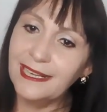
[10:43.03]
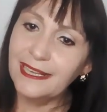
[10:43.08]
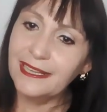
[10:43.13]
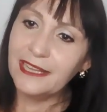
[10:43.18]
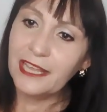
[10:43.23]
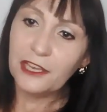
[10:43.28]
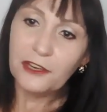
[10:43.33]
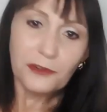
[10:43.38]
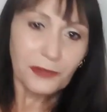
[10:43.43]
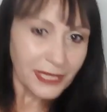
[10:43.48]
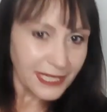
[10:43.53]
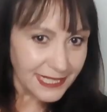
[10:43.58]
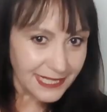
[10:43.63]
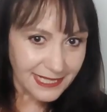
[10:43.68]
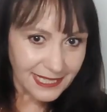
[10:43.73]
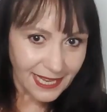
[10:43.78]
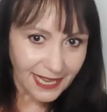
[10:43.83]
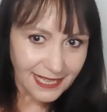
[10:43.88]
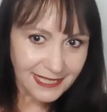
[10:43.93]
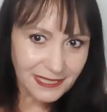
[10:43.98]
They
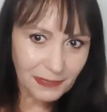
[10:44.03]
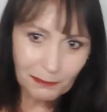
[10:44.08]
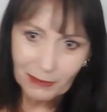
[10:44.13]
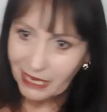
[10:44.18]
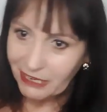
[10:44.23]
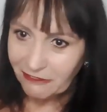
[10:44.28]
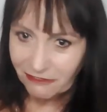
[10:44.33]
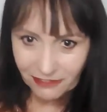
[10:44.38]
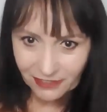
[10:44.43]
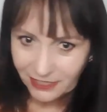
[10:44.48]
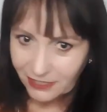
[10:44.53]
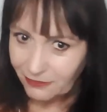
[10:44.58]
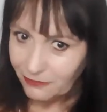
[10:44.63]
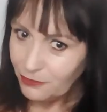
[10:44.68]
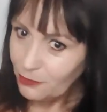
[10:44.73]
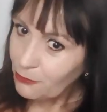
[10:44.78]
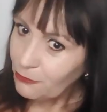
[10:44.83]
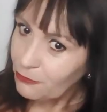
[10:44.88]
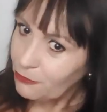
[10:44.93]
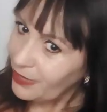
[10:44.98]
criticize and make fun
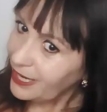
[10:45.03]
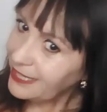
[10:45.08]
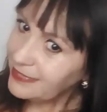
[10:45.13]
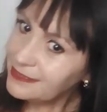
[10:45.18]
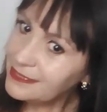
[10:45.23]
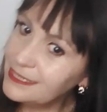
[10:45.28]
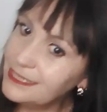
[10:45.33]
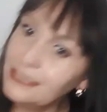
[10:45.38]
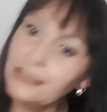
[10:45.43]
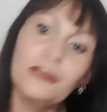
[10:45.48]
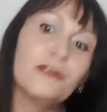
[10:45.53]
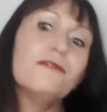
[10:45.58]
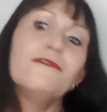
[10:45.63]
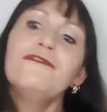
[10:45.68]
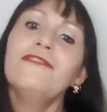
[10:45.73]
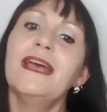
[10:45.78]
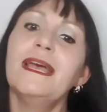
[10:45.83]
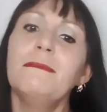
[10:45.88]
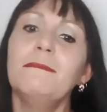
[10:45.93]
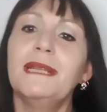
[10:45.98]
of your friends, your
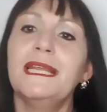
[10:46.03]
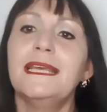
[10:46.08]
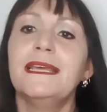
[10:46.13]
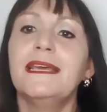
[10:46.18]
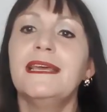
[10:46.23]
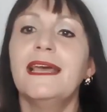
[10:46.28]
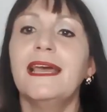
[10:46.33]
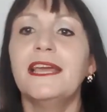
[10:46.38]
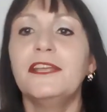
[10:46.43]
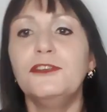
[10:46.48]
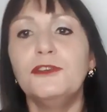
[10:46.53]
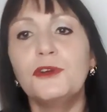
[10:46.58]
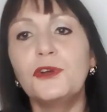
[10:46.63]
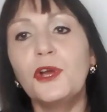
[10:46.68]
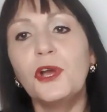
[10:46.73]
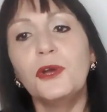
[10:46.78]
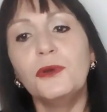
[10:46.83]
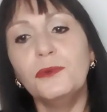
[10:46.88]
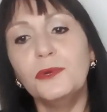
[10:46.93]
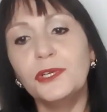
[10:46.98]
family, and your
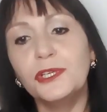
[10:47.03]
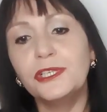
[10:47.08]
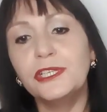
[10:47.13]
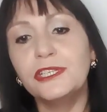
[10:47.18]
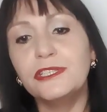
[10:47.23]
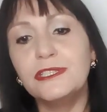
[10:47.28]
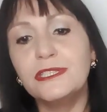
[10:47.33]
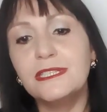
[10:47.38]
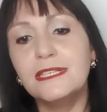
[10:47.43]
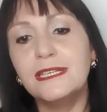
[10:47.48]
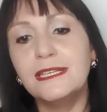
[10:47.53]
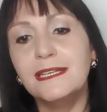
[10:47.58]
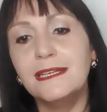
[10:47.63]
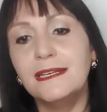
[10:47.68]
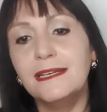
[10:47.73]
co-workers.